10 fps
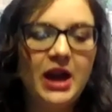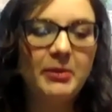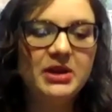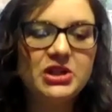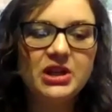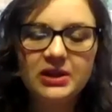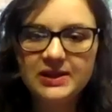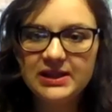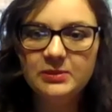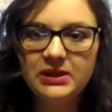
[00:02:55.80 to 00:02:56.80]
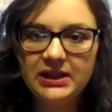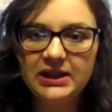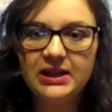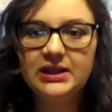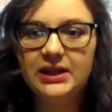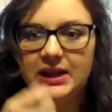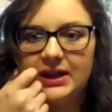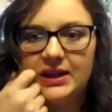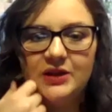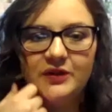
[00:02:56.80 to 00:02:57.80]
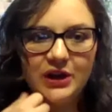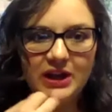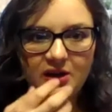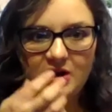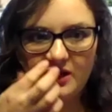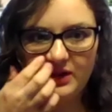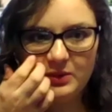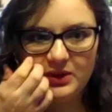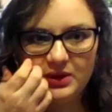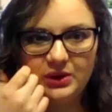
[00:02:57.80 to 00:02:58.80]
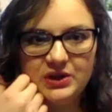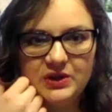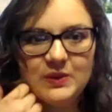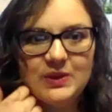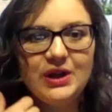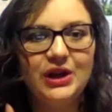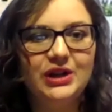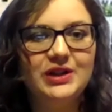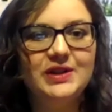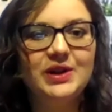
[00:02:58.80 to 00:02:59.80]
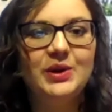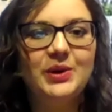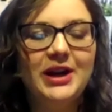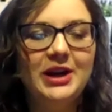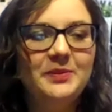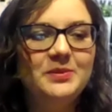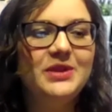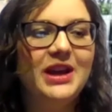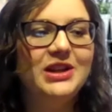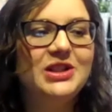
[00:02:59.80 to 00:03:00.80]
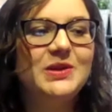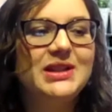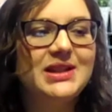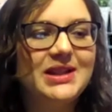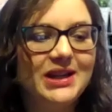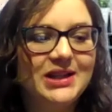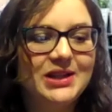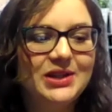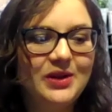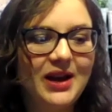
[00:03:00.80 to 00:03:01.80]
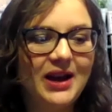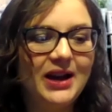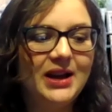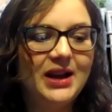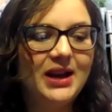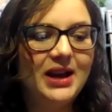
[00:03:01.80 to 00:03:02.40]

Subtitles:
Angelica's team lead, and I think you've already had a coffee with coalitions with her. So yeah, she was excited to do that.